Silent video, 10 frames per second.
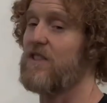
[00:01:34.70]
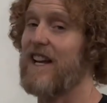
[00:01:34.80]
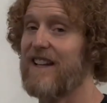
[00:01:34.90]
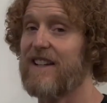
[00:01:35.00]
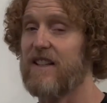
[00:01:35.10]

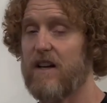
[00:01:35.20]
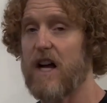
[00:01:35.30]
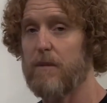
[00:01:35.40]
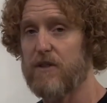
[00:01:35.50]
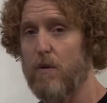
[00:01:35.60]
I like the
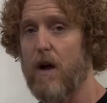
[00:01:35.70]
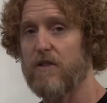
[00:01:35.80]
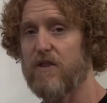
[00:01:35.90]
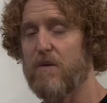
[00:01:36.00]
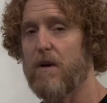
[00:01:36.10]
goblet squat
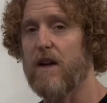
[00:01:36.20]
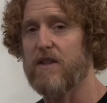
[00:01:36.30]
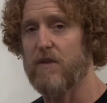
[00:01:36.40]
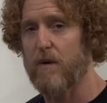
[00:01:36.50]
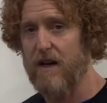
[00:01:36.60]
so much
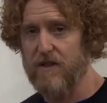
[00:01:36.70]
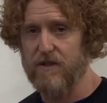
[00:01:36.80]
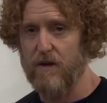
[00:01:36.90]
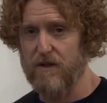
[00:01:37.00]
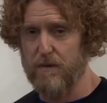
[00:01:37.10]
is when I
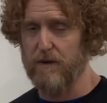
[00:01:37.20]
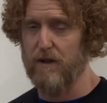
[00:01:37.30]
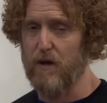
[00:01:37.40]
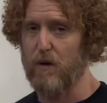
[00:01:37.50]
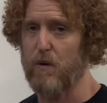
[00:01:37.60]
started doing
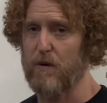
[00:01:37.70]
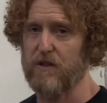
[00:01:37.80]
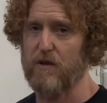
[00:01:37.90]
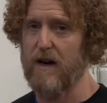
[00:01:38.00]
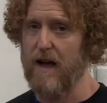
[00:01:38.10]
long course
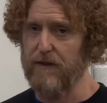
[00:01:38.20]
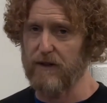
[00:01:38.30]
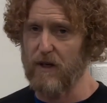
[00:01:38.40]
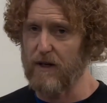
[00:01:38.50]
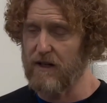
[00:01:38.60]

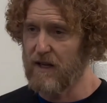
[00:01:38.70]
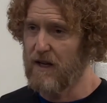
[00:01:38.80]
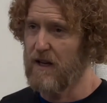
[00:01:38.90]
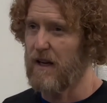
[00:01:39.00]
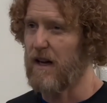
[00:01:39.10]
triathlon
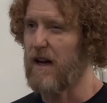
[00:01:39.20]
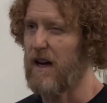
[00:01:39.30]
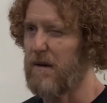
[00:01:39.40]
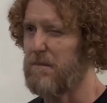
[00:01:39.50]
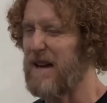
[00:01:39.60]

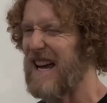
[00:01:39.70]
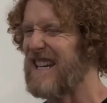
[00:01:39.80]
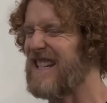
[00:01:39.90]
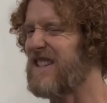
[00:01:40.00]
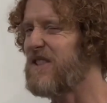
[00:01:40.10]
back
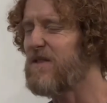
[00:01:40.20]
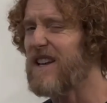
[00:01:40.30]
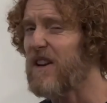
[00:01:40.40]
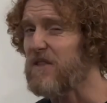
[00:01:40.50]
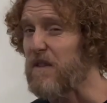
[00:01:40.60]
in
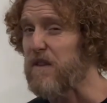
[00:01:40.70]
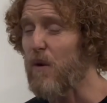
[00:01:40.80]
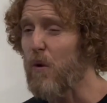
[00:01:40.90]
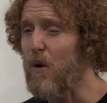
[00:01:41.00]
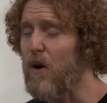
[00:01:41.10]

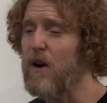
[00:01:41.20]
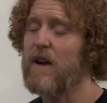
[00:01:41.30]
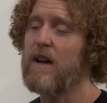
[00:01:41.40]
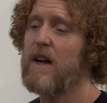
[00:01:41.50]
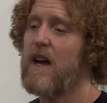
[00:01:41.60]
2004,
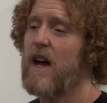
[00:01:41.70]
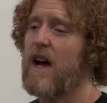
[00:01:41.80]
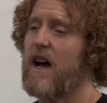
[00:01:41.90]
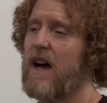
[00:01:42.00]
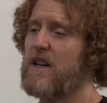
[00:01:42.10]

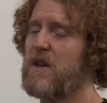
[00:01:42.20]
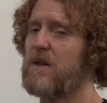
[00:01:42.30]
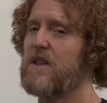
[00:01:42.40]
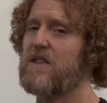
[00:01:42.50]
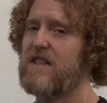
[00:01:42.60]
I
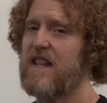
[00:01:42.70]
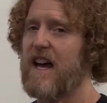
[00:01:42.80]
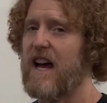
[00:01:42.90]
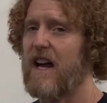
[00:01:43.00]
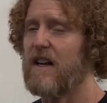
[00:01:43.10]
noticed
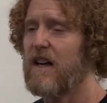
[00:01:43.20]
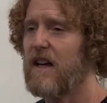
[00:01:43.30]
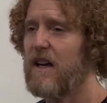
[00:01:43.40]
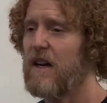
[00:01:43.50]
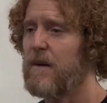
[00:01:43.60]

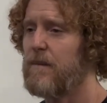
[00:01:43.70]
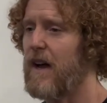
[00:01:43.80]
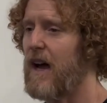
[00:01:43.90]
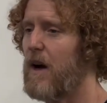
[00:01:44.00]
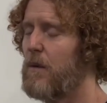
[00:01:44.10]
that
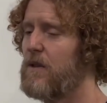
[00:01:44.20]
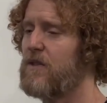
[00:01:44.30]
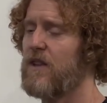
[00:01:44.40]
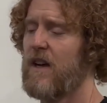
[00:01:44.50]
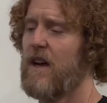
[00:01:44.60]
I was